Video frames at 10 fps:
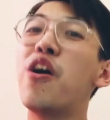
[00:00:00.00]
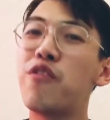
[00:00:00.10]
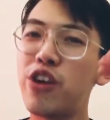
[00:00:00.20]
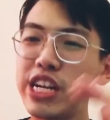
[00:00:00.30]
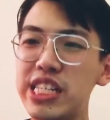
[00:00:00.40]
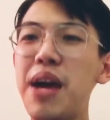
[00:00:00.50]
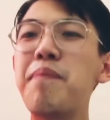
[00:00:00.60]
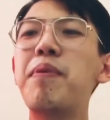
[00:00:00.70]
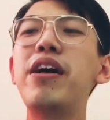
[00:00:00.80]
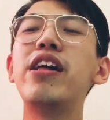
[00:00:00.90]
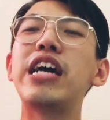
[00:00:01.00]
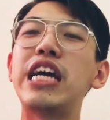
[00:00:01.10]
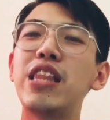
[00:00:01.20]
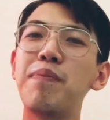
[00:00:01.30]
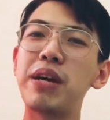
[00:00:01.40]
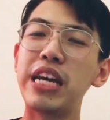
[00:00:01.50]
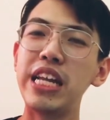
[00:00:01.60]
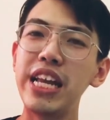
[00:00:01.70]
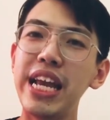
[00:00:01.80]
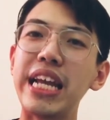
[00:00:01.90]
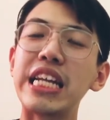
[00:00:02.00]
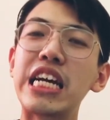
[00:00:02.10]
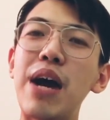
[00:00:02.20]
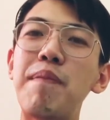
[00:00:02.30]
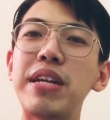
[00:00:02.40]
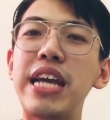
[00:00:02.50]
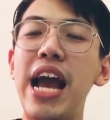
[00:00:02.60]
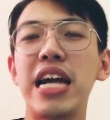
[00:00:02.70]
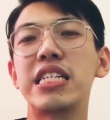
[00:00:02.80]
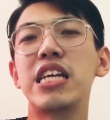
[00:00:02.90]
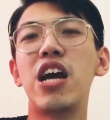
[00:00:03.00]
For example, in the beginning, the company has